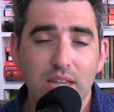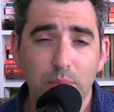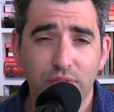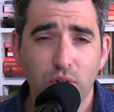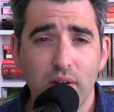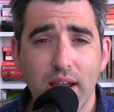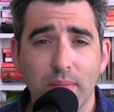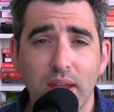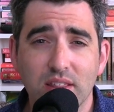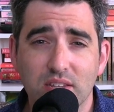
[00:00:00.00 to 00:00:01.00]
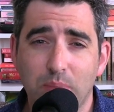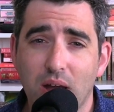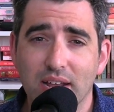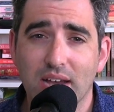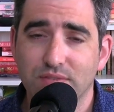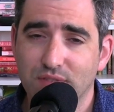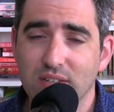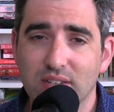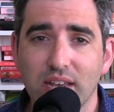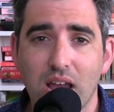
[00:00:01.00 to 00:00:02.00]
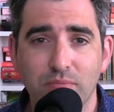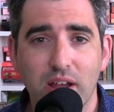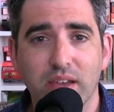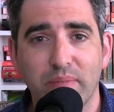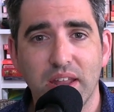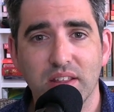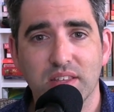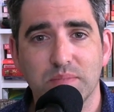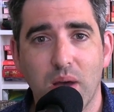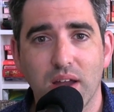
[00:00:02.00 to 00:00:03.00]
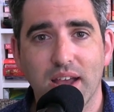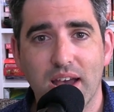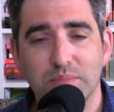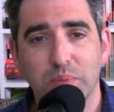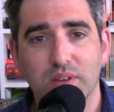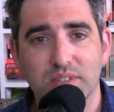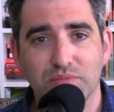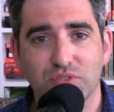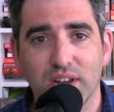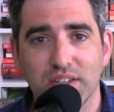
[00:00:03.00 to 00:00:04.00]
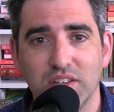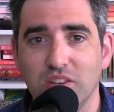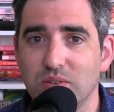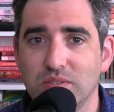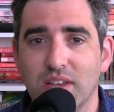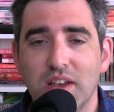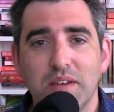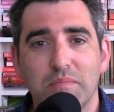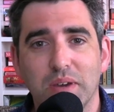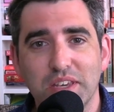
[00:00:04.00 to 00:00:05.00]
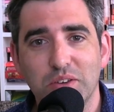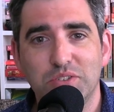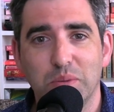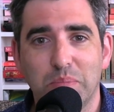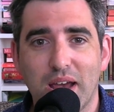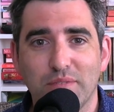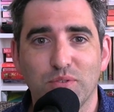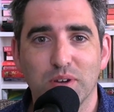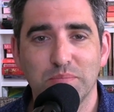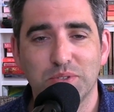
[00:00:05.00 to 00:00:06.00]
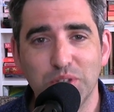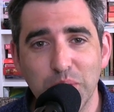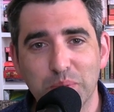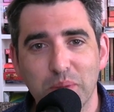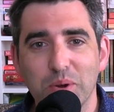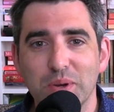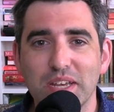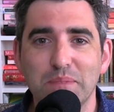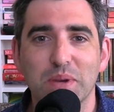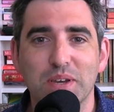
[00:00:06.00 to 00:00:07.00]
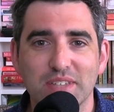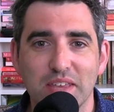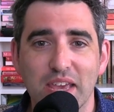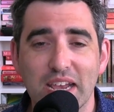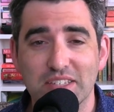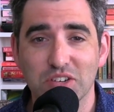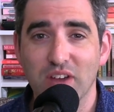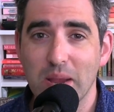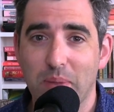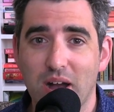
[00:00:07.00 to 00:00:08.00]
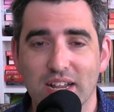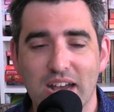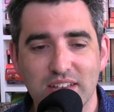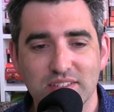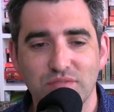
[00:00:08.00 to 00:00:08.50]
Now, before recommending this podcast, firstly, I'm recommending this podcast because I'm trying to use my YouTube platform to promote it, because I think it's a great podcast.